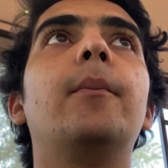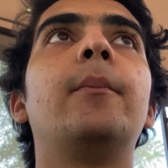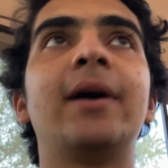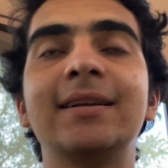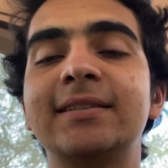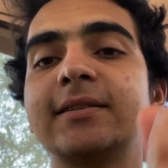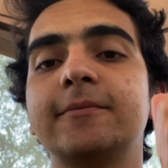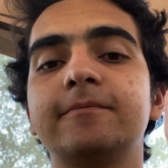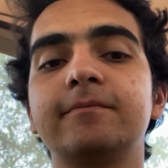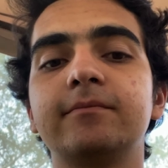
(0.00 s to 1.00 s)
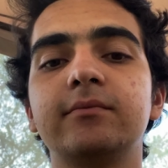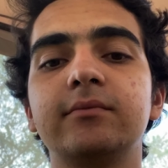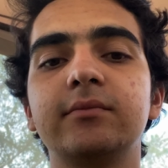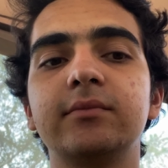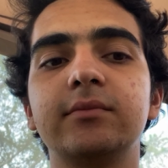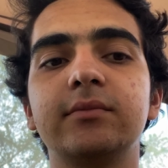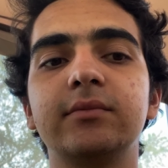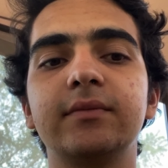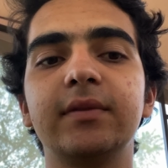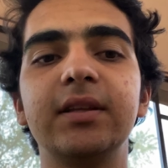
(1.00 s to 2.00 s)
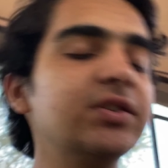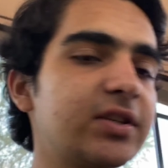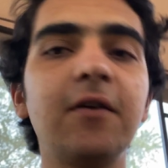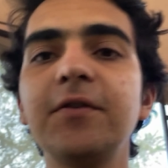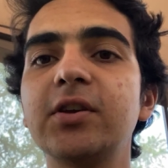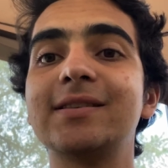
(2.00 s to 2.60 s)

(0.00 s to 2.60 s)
But instead of